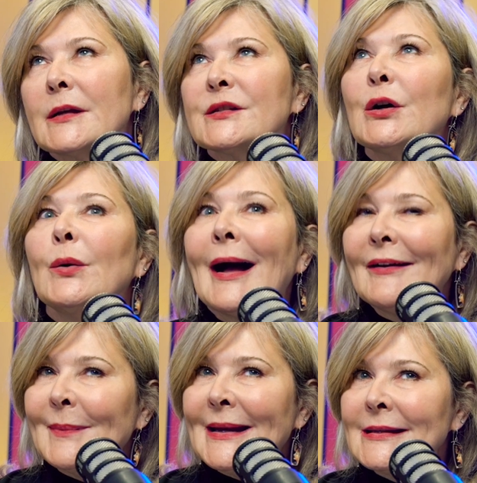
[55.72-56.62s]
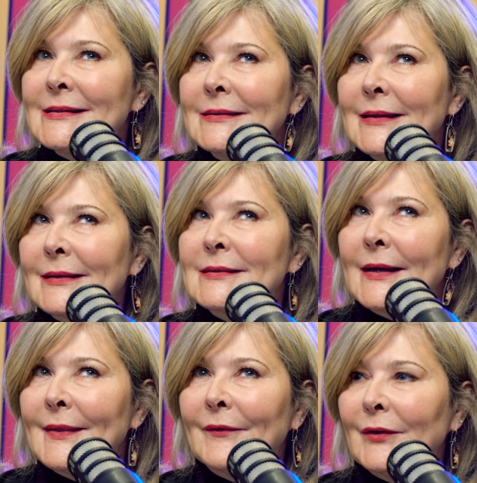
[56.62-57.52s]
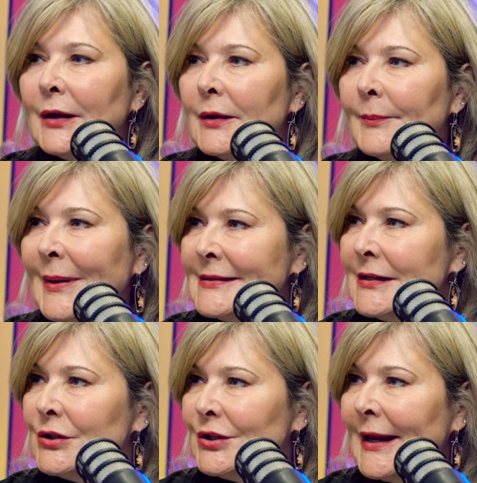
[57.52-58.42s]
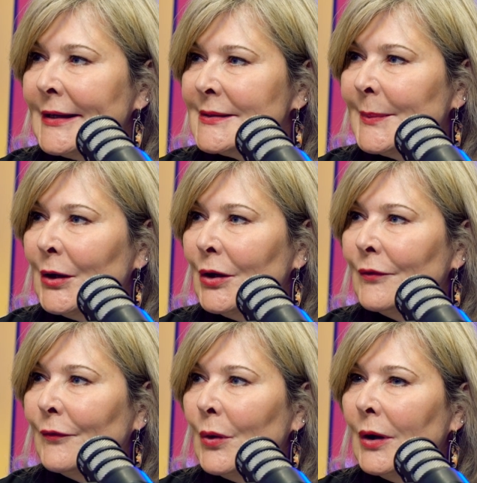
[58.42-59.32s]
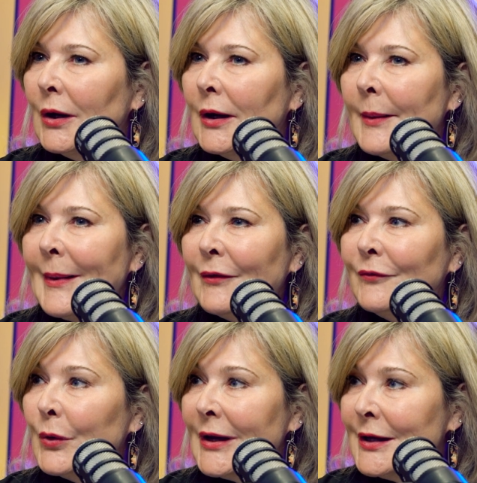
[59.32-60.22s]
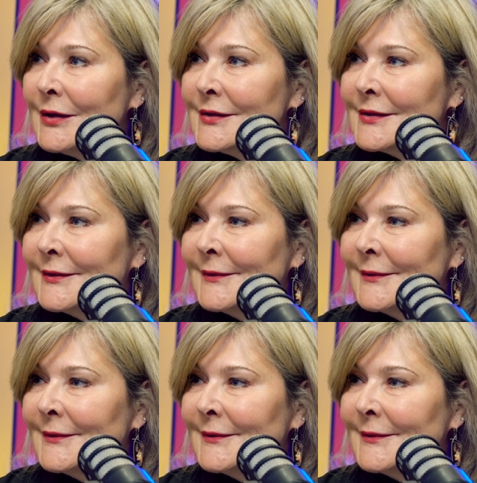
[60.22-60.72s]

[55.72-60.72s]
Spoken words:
So I've been in South Africa, based in Johannesburg, for about 4 years.